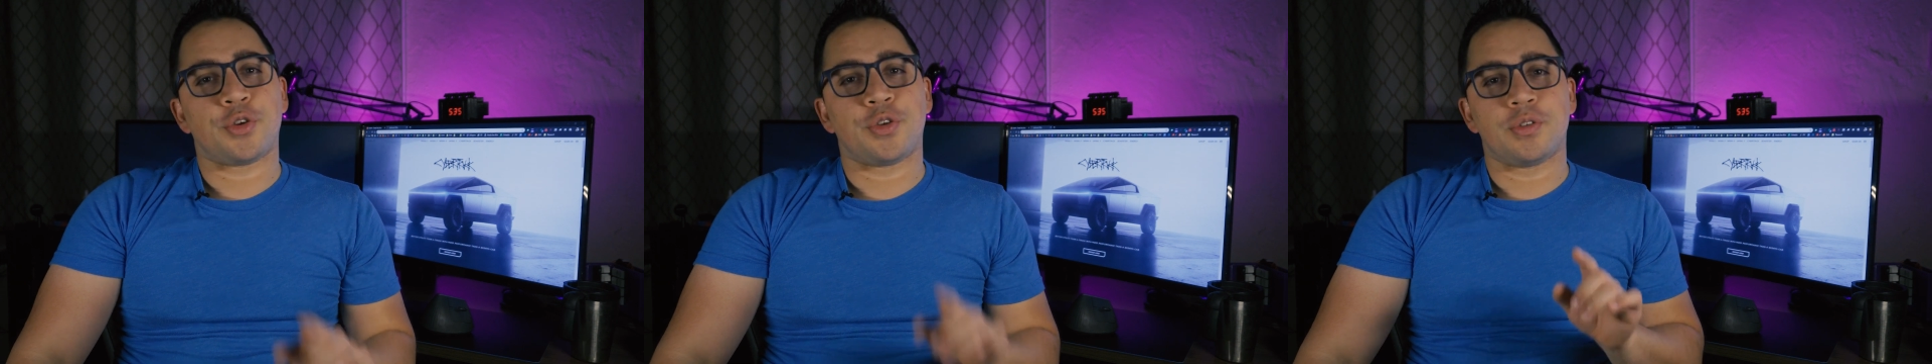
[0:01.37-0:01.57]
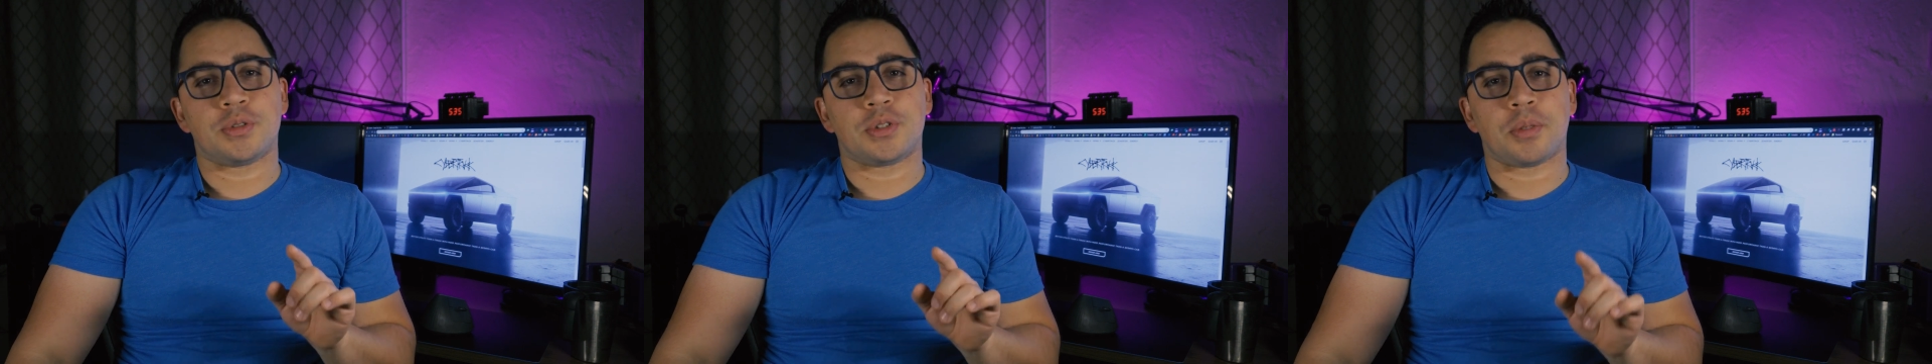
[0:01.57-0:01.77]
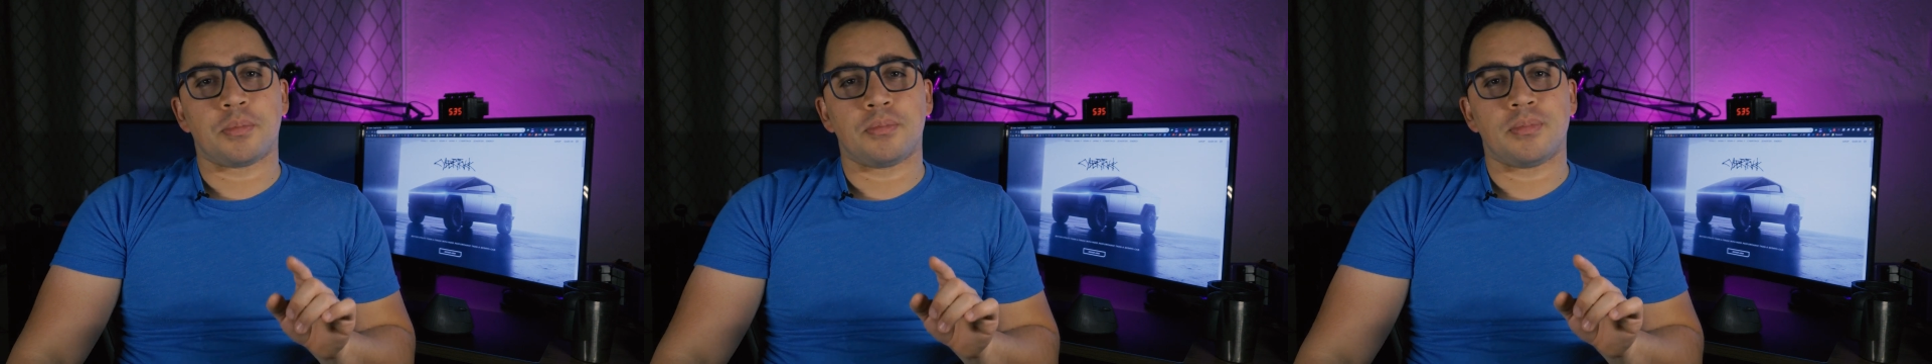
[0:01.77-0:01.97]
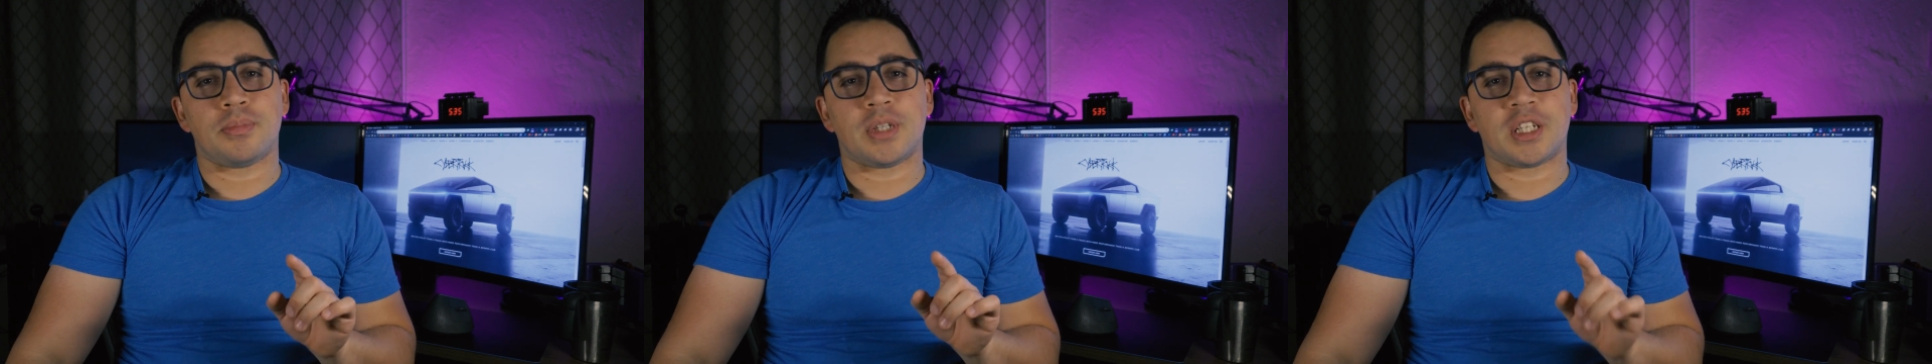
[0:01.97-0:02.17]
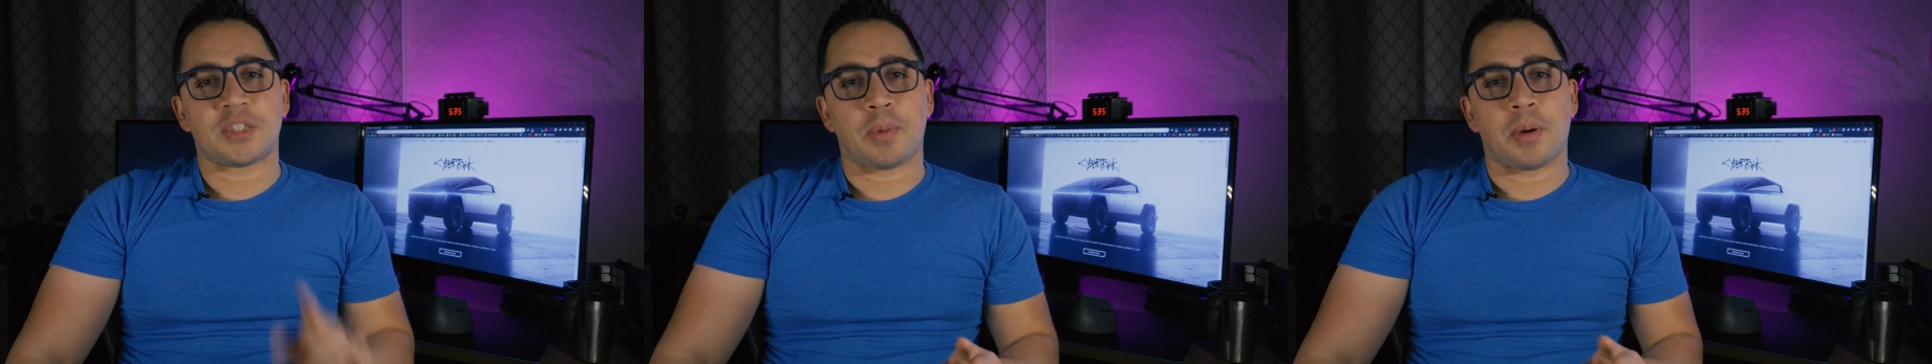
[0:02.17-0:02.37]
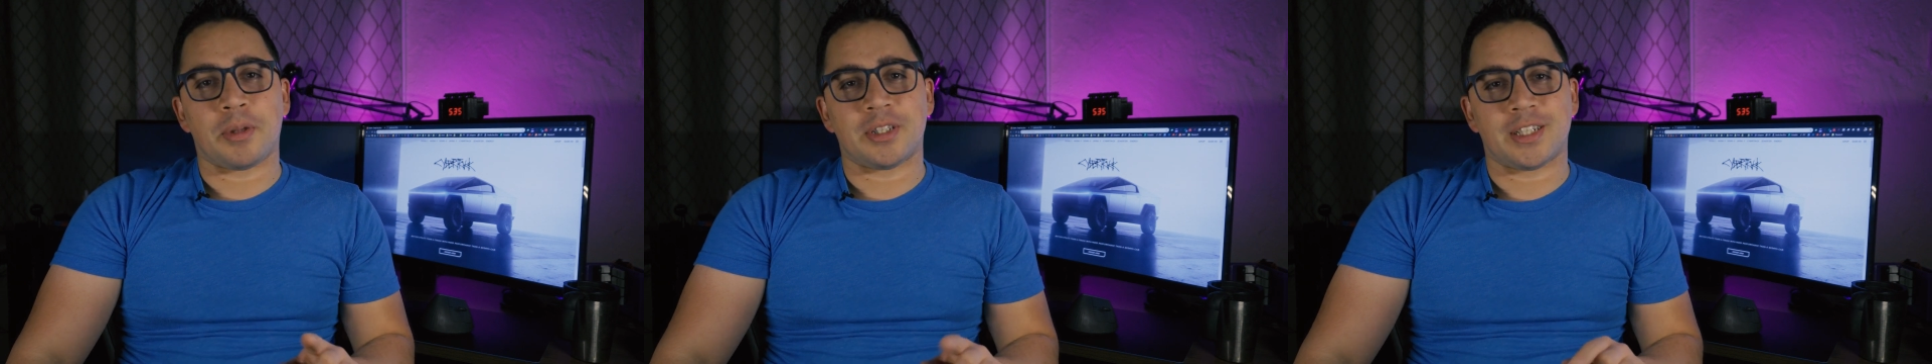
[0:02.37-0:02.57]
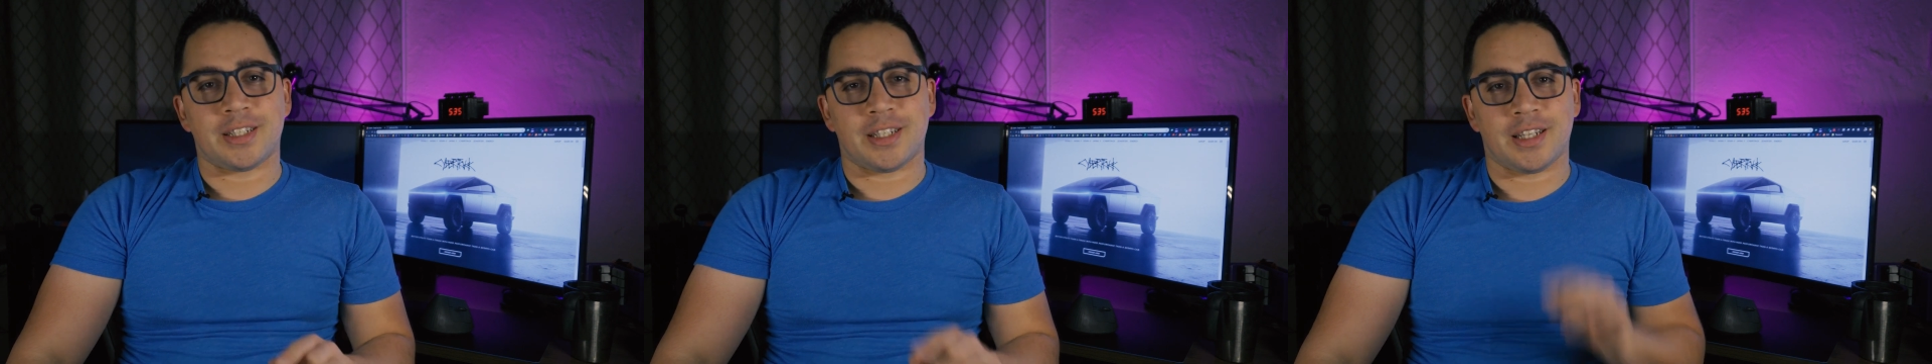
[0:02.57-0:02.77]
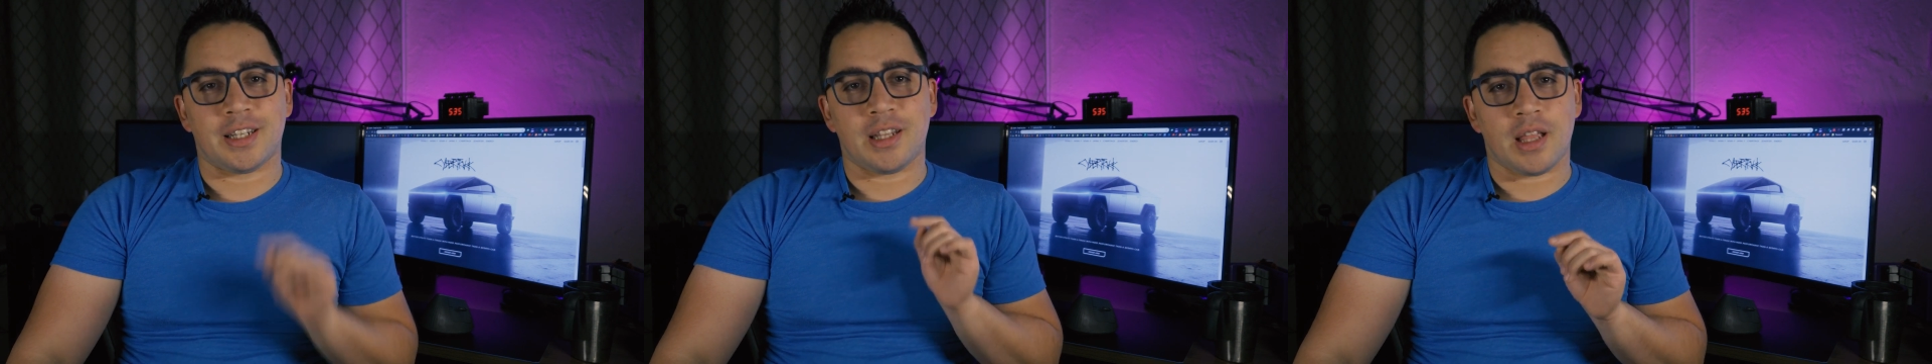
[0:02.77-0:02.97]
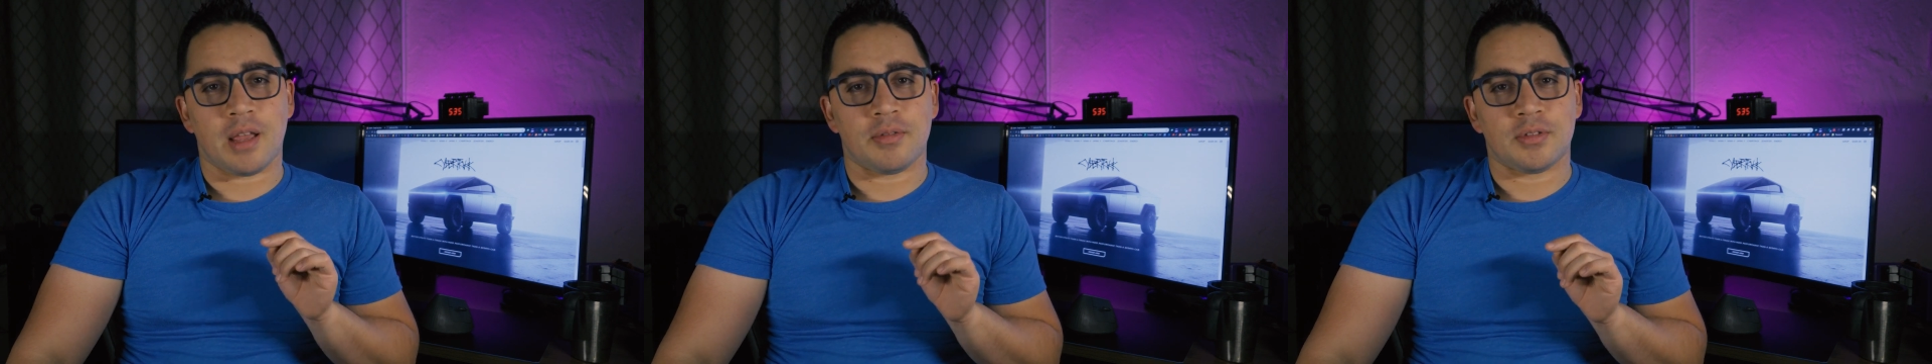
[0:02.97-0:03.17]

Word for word: you some experiments I did